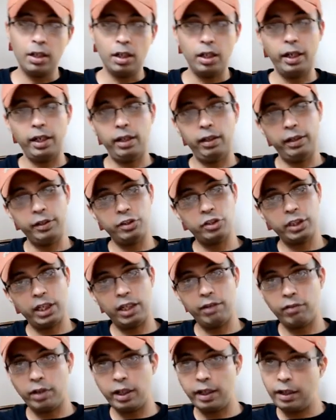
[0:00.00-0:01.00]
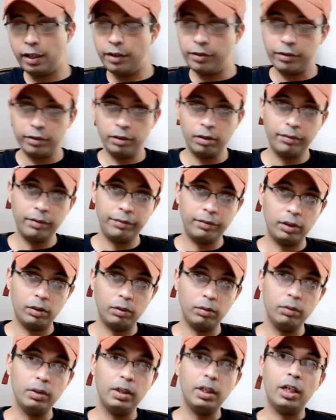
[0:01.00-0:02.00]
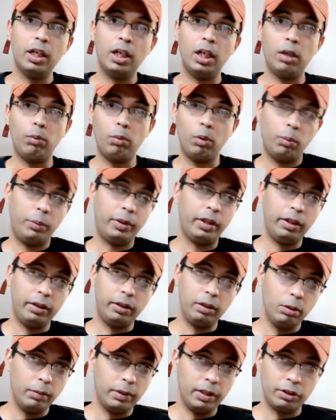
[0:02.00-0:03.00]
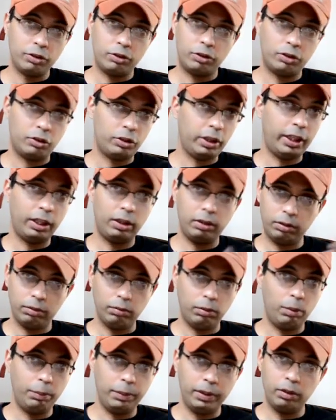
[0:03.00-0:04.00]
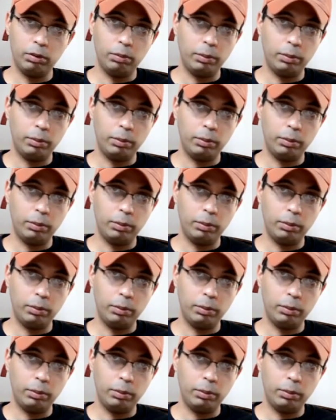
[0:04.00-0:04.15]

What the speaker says: All right, let's dive right into the review. What we're going to do is, just like what we do